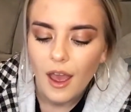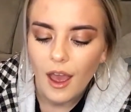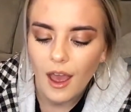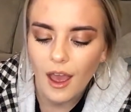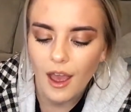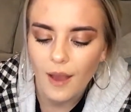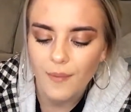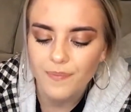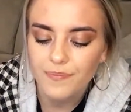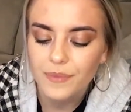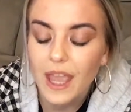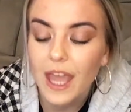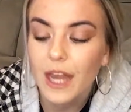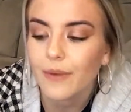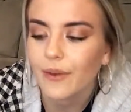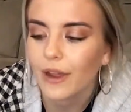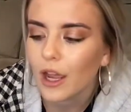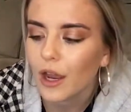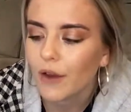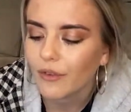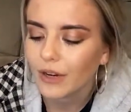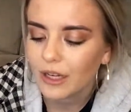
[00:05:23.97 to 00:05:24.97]

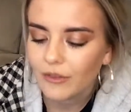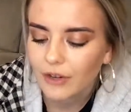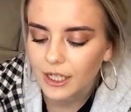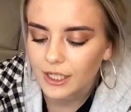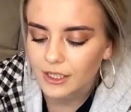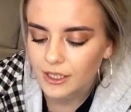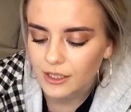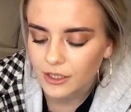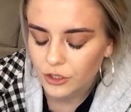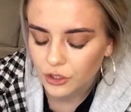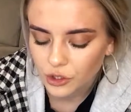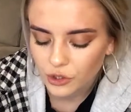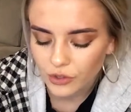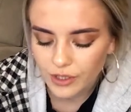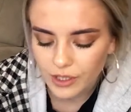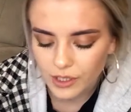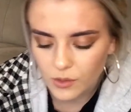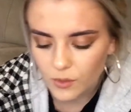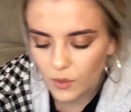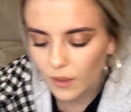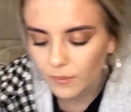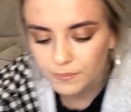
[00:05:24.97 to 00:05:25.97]
Anyway, I really, really did enjoy
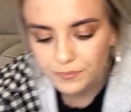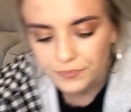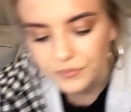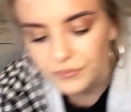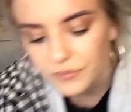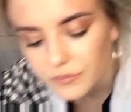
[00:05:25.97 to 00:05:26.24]
this one.